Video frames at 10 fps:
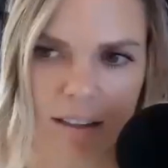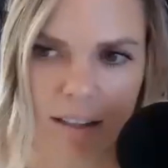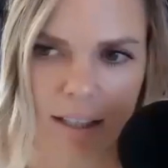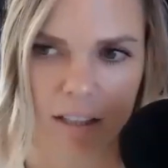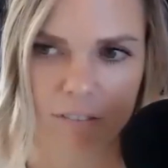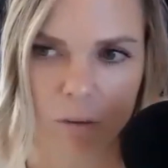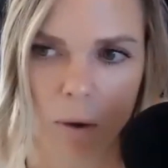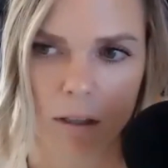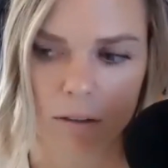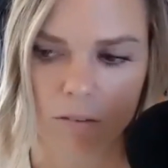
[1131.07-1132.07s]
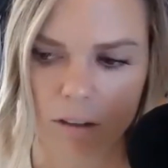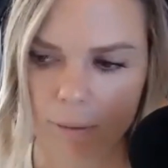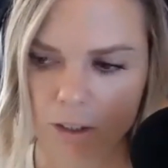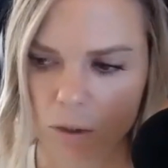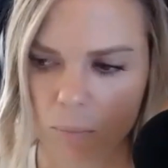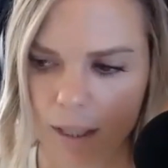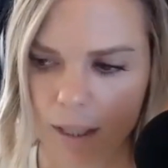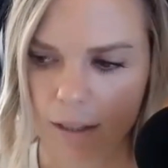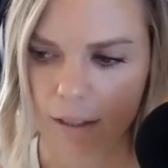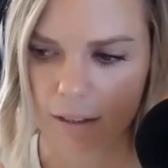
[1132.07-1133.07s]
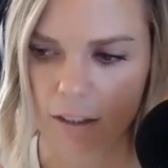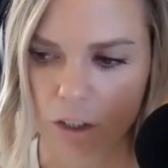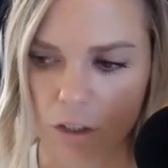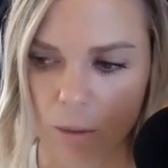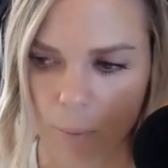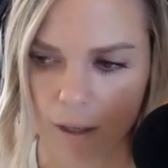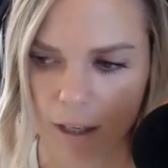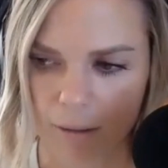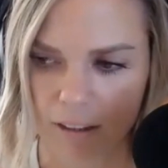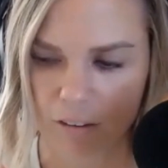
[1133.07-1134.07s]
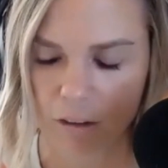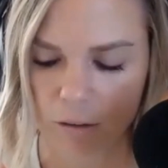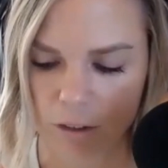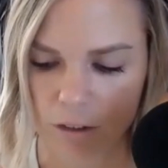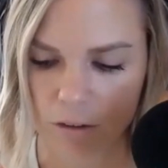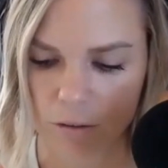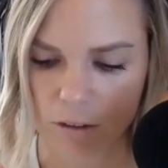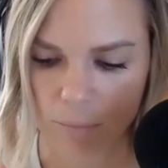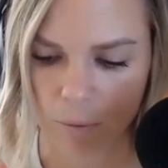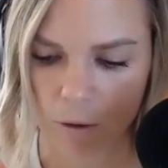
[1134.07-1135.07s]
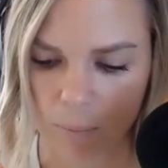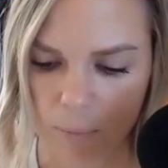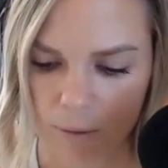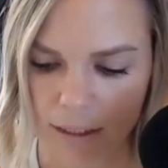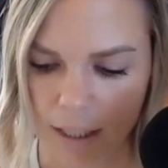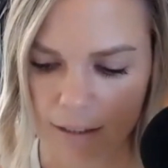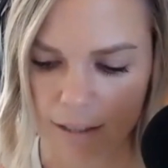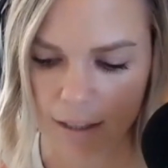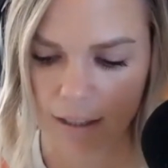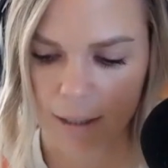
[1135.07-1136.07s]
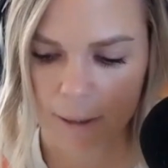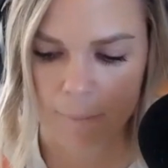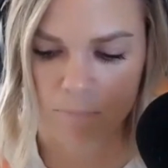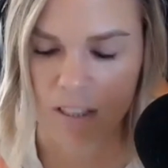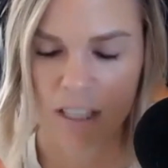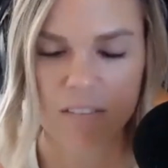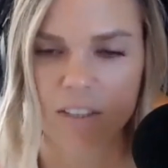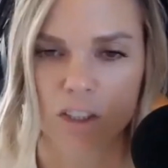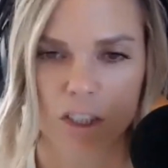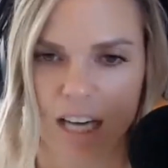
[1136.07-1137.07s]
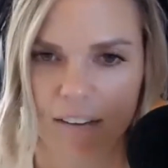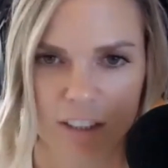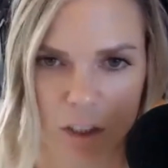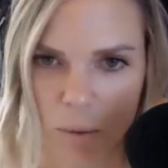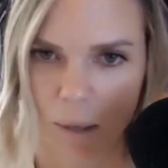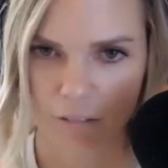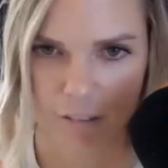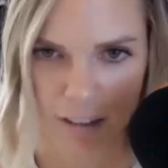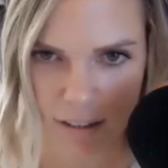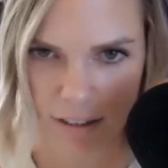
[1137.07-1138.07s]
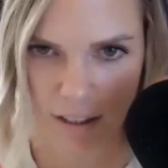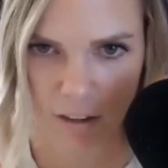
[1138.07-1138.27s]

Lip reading: say, like, if you are losing a bunch of weight, like, to your point, I mean, this goes to support what you were saying, is like, even just having two outfits that